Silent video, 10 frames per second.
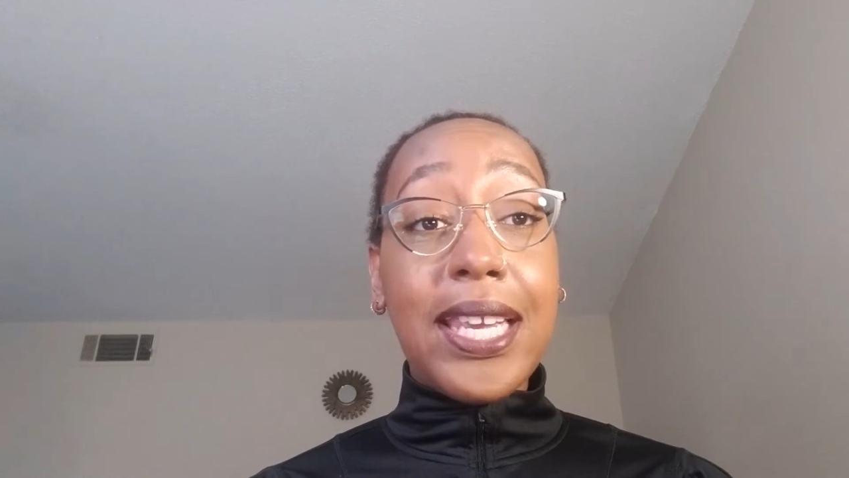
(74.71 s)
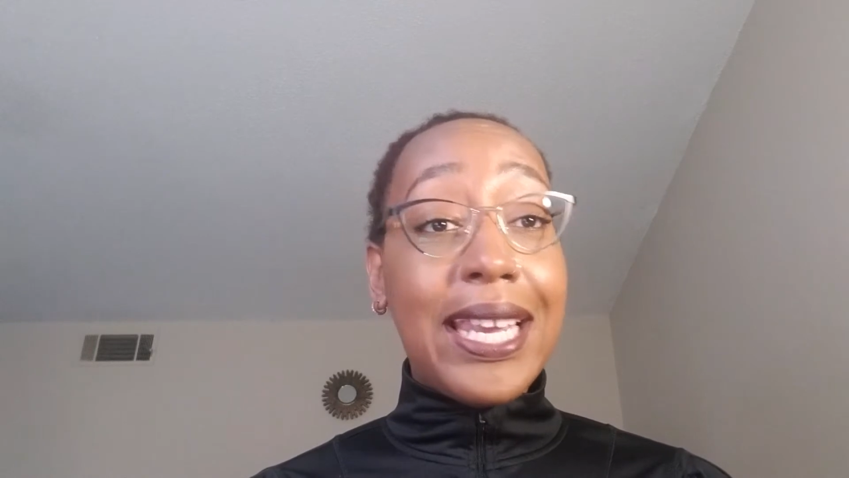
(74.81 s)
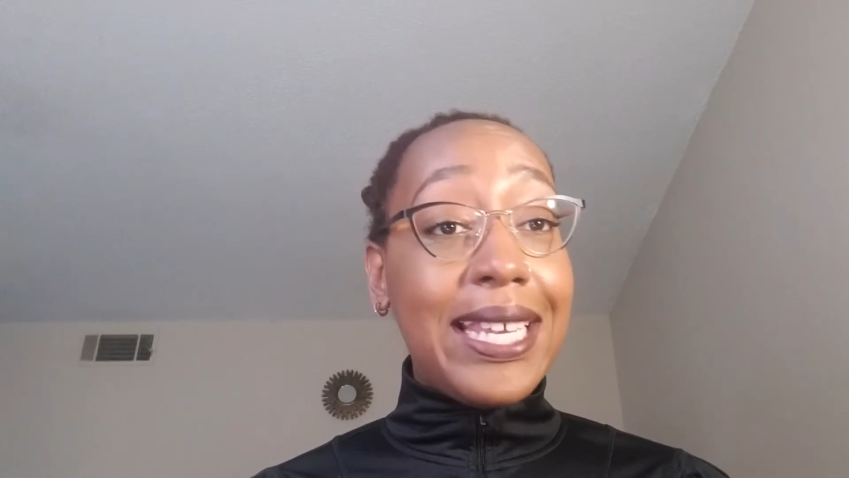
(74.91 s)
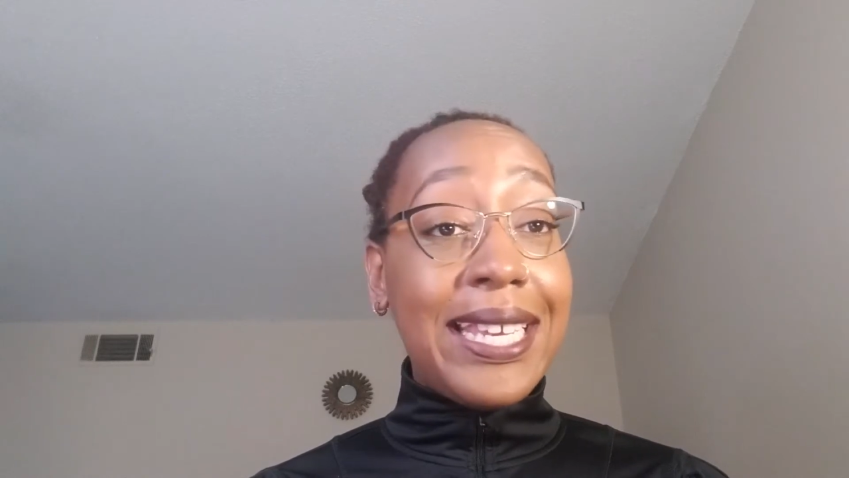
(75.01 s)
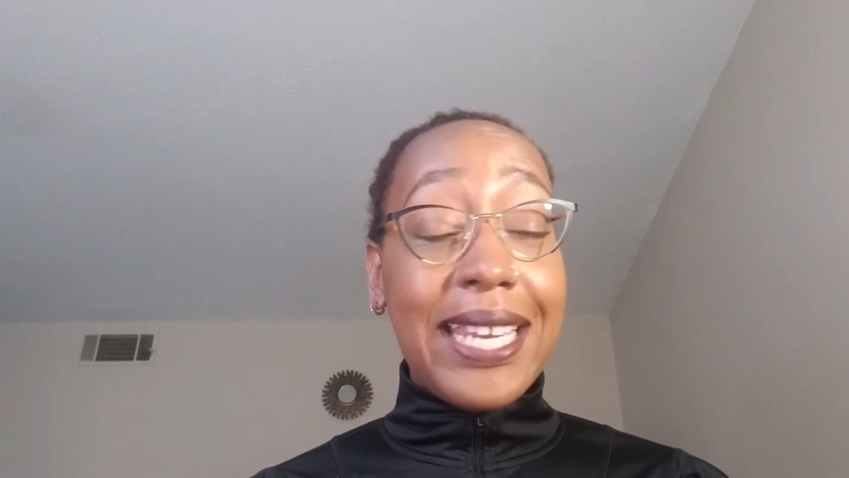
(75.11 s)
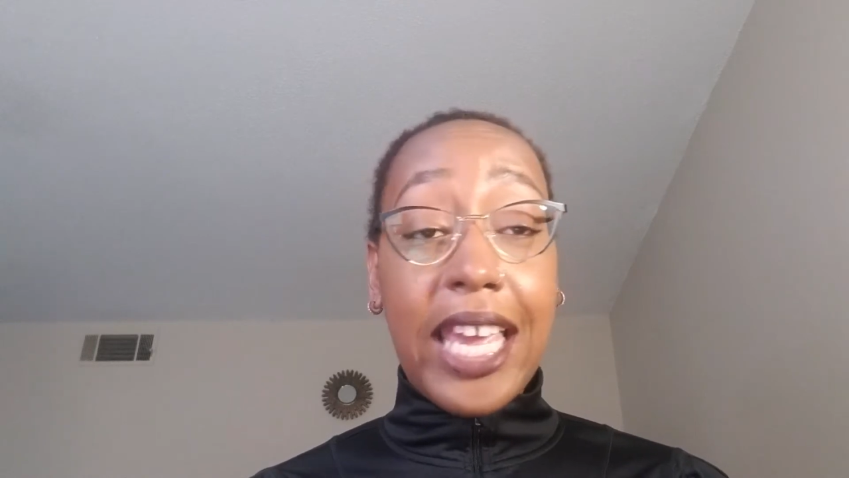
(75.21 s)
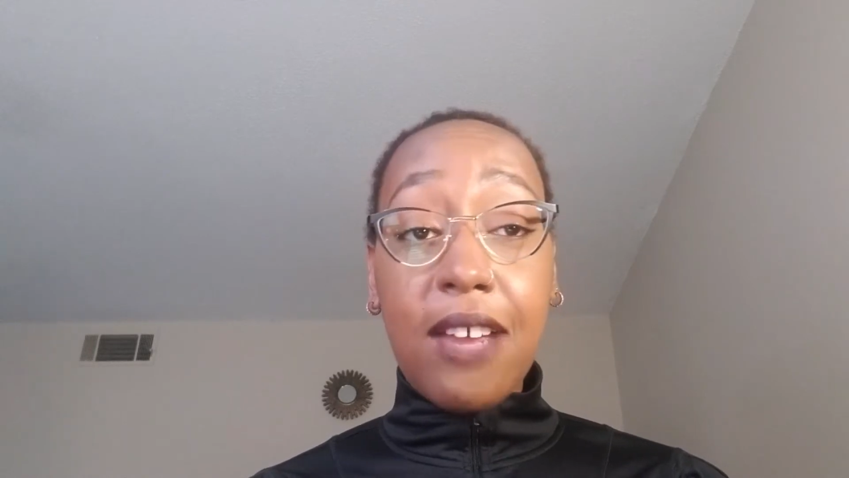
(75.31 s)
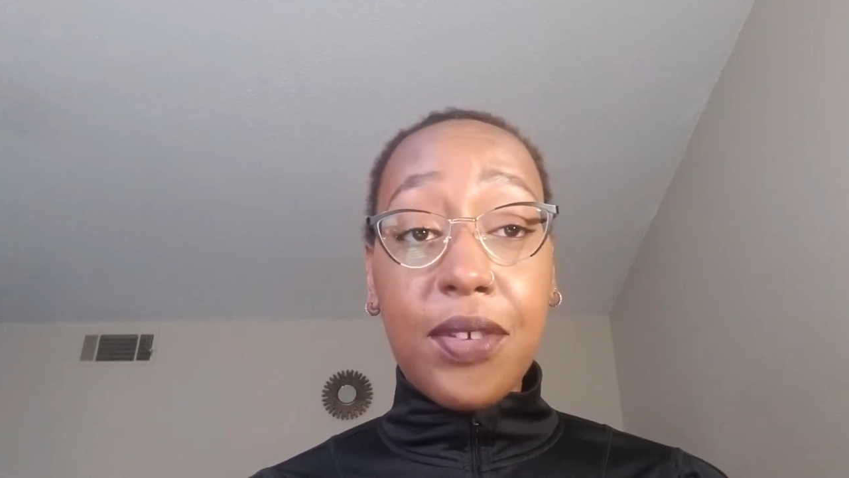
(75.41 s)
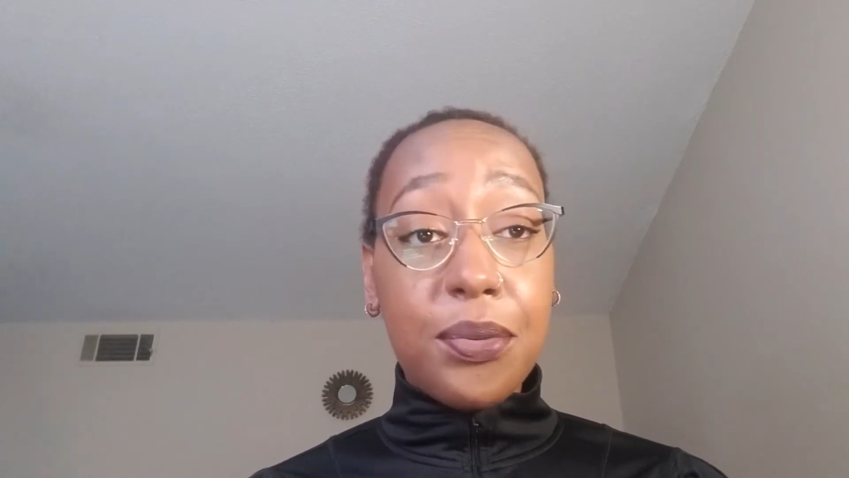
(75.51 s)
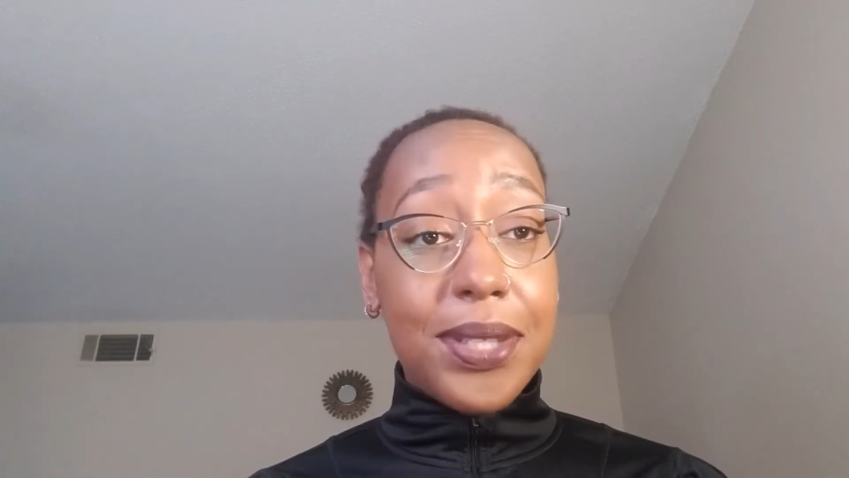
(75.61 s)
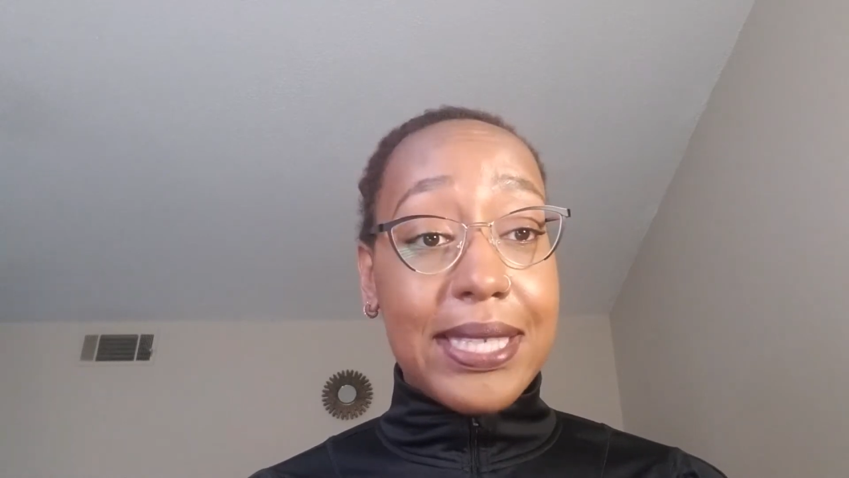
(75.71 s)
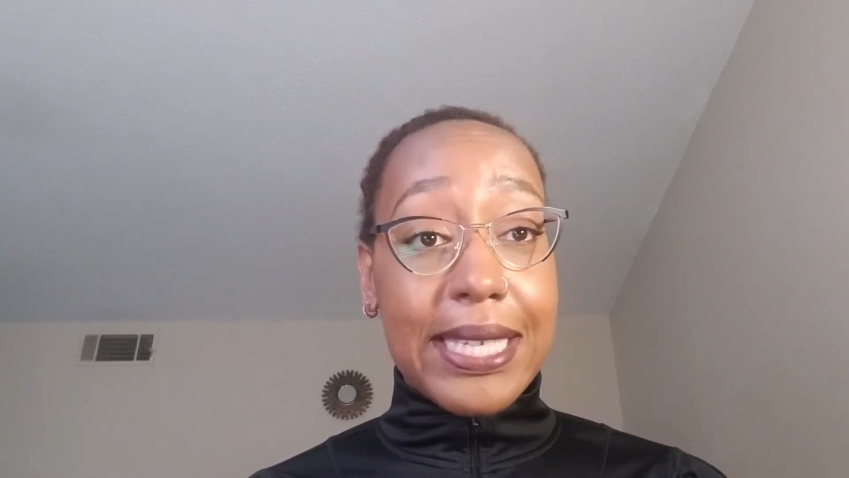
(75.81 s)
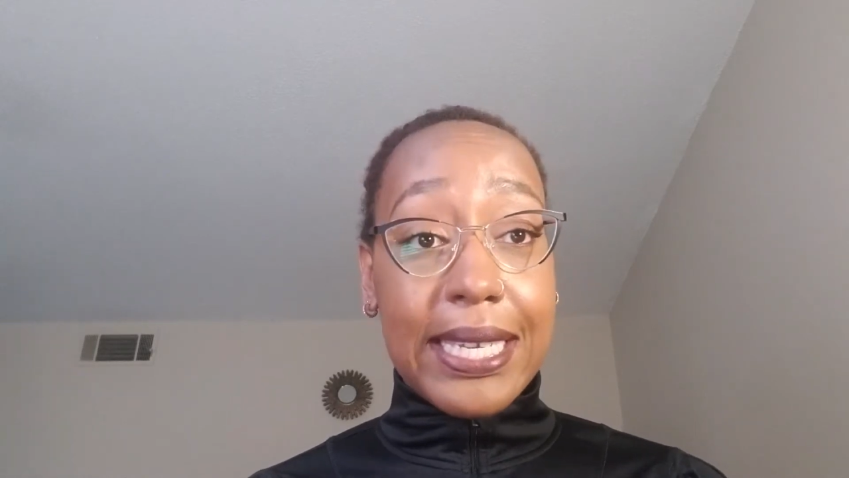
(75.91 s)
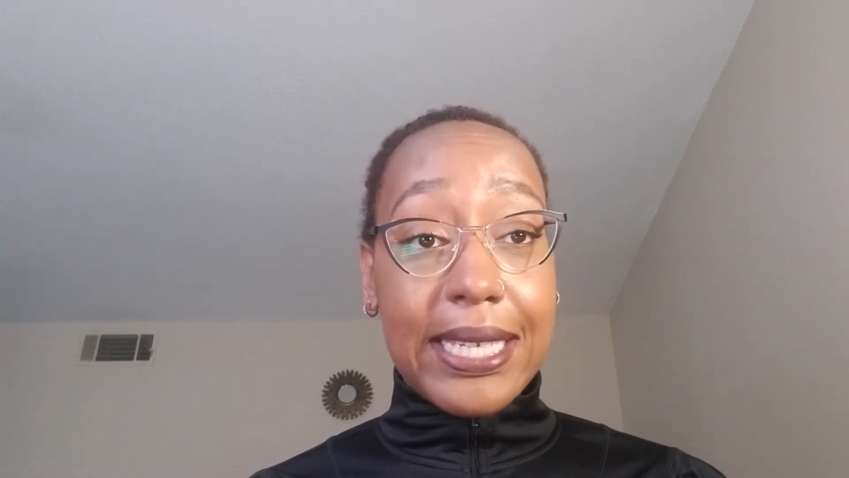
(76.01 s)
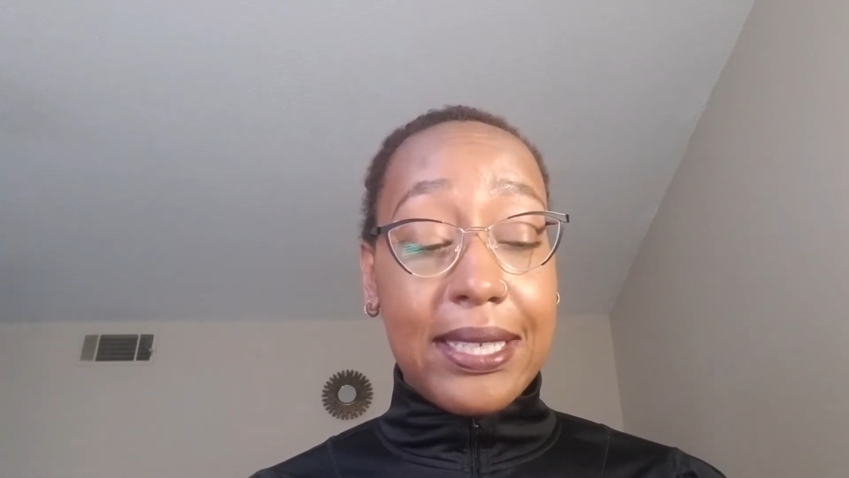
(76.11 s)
any and every receipt,